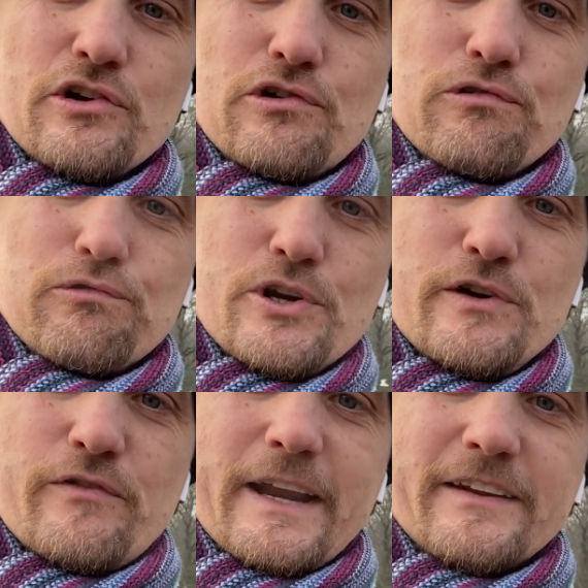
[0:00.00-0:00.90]

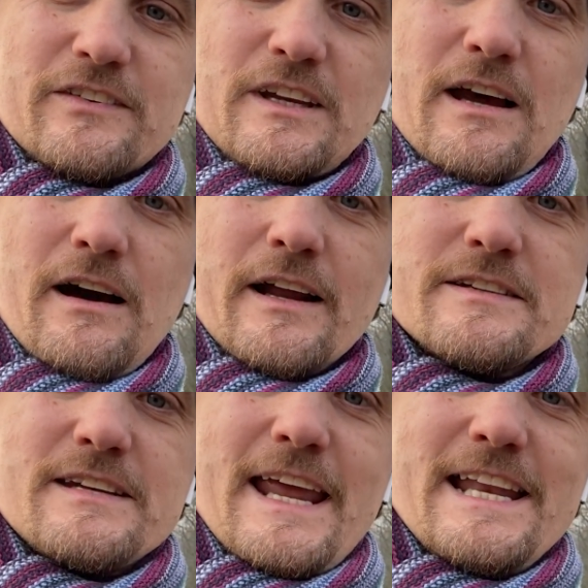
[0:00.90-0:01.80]
groovings
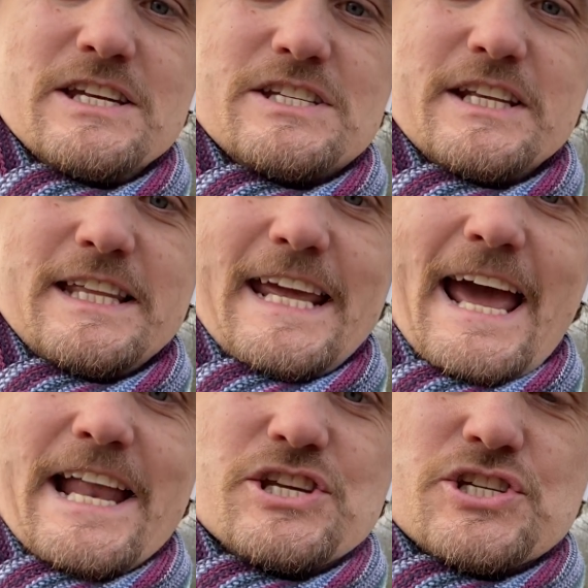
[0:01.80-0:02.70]
cut into
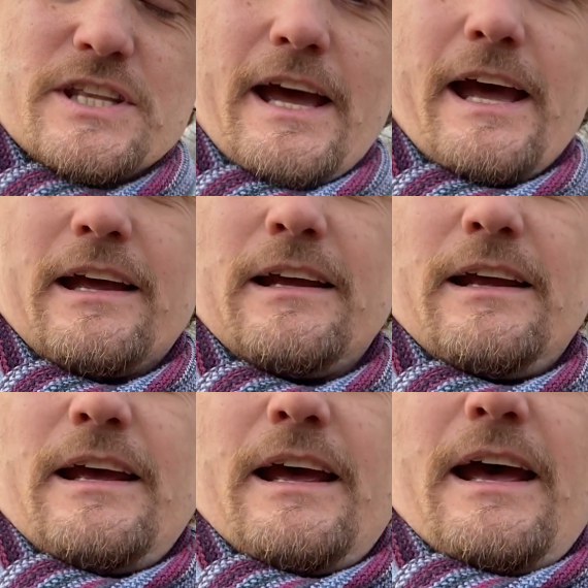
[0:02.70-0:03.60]
the edge there.
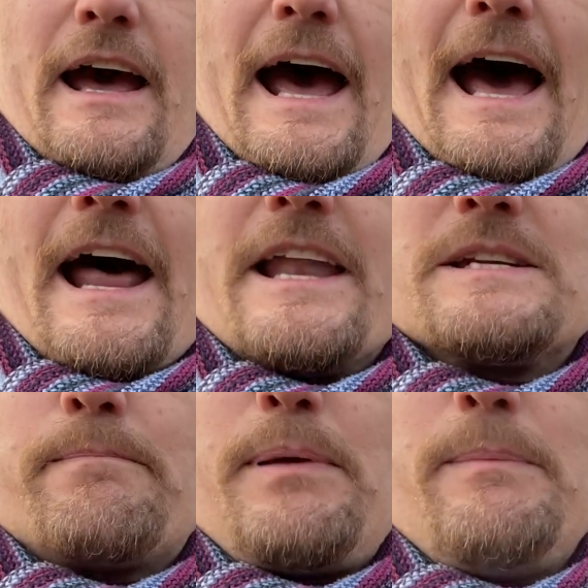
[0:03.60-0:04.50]

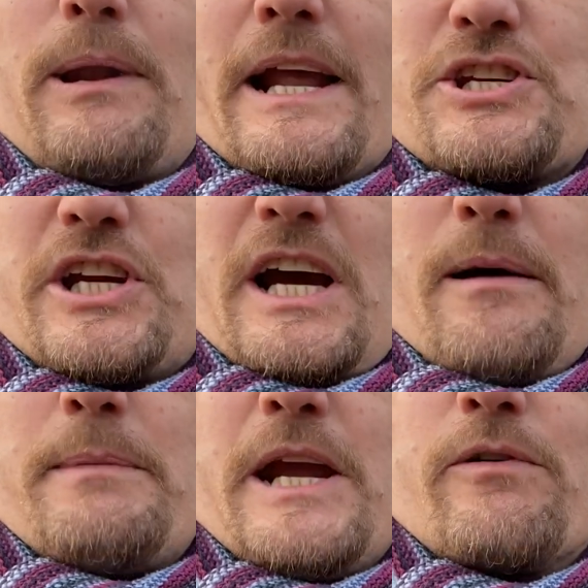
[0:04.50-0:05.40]
And people actually
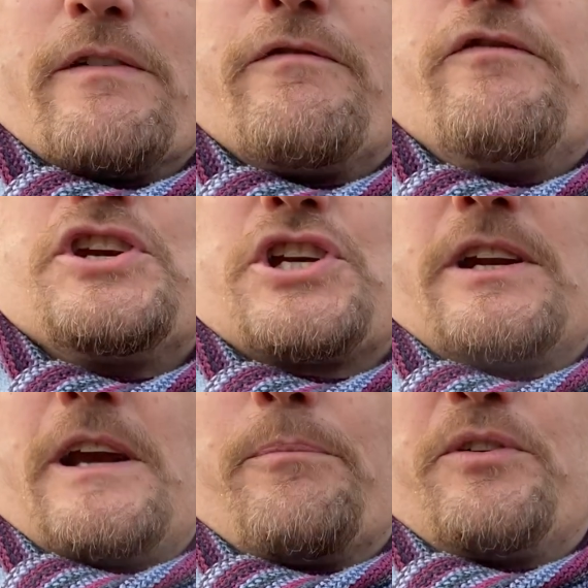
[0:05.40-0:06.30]
come here and
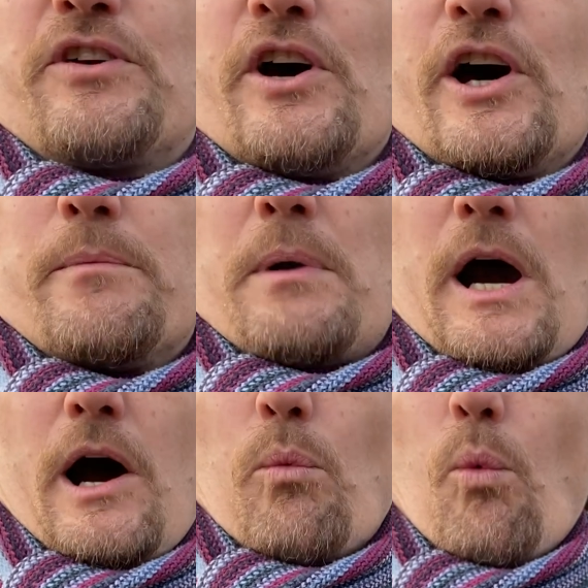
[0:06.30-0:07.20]
visually observe
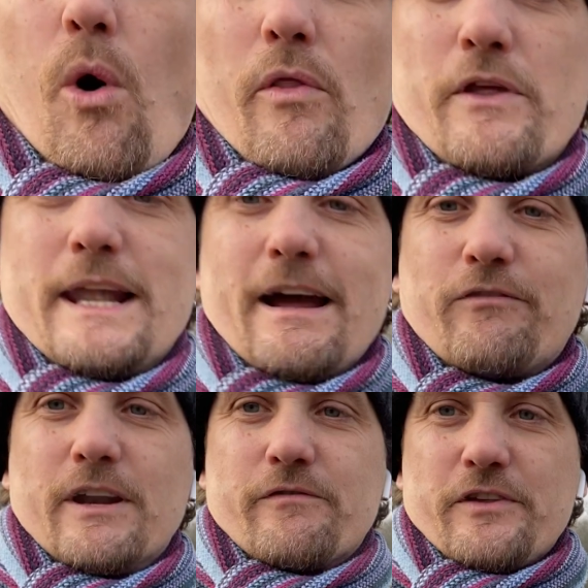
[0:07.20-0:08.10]
what the
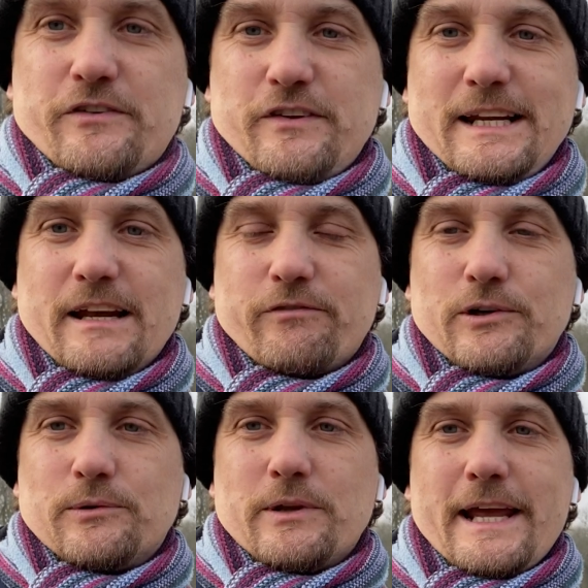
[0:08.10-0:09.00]
level of the sea
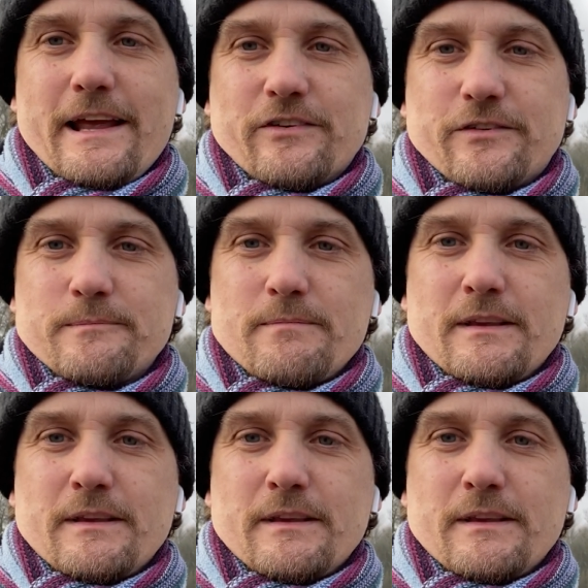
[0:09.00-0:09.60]
level is.